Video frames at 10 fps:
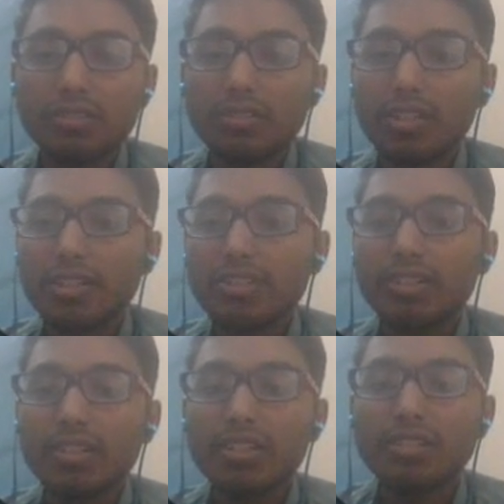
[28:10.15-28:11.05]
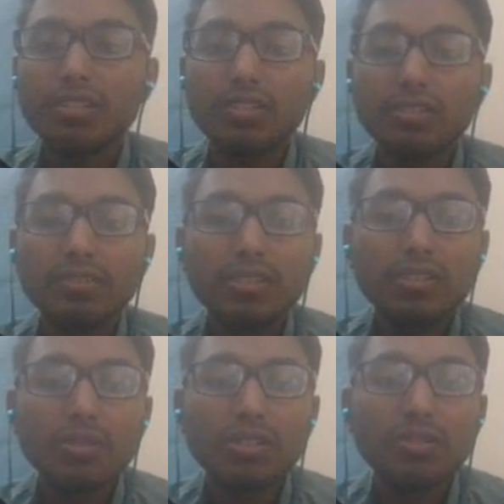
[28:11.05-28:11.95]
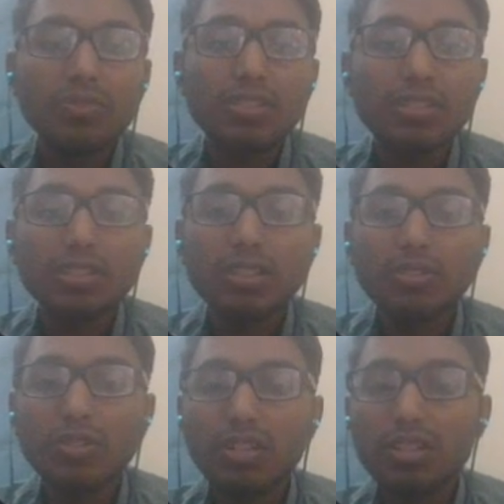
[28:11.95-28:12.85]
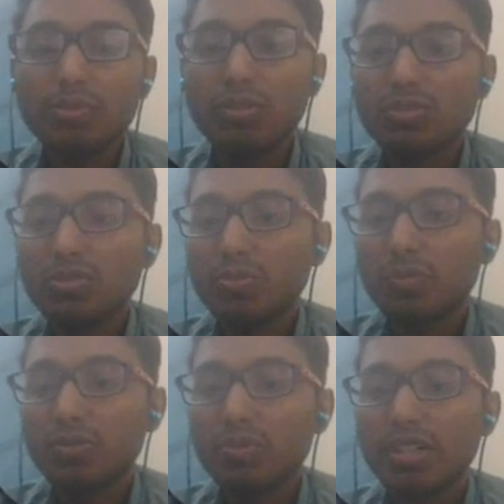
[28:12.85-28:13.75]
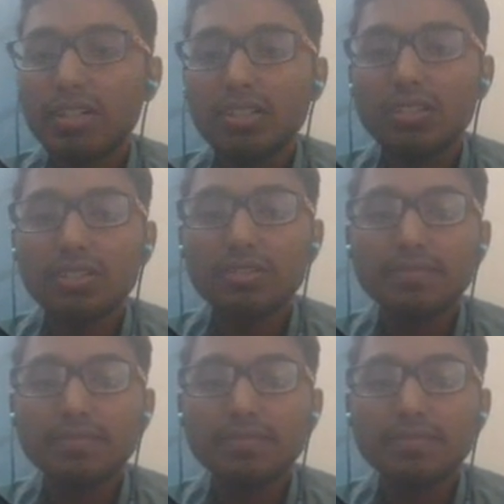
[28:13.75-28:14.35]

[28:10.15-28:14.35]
transaction data set features I have also provided the